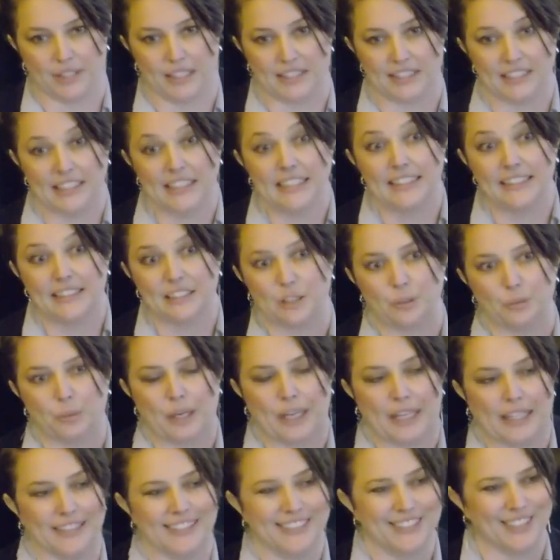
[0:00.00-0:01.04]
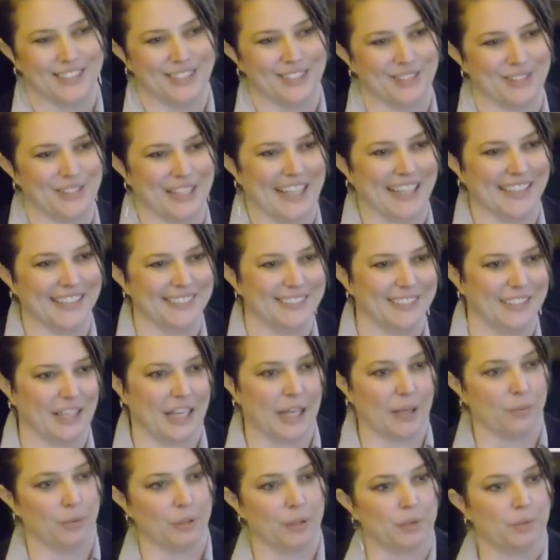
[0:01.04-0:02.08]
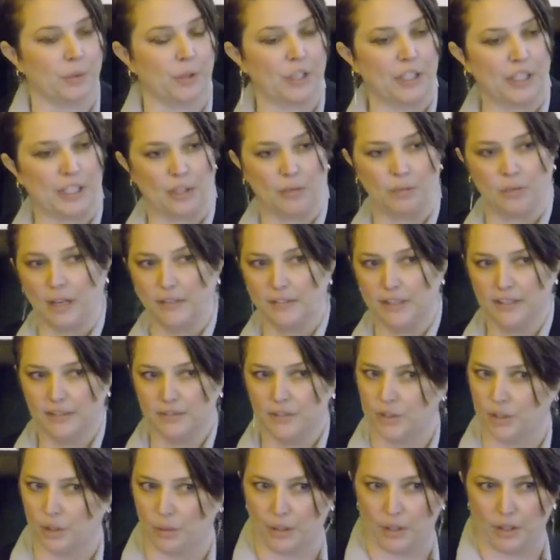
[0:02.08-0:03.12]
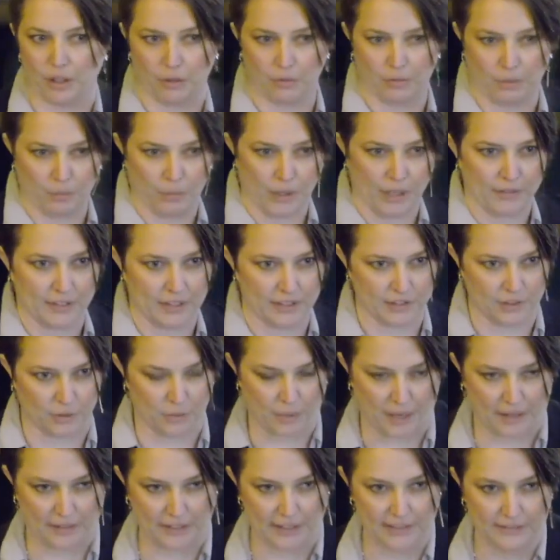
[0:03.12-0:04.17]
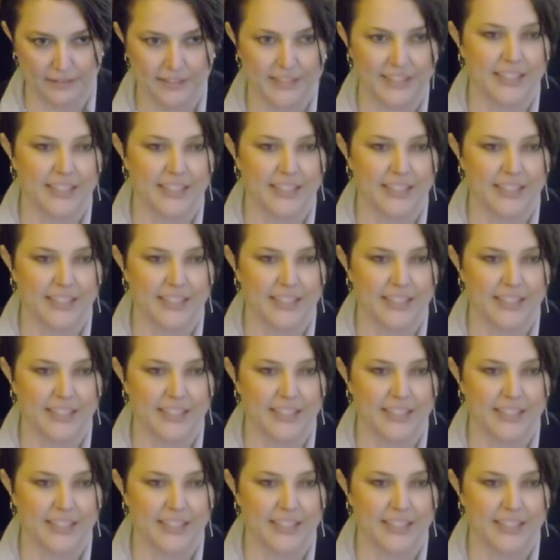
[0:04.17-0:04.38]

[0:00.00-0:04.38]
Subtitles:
That's an easy way to do that. We're working in Revit, so we go from Revit to Revit.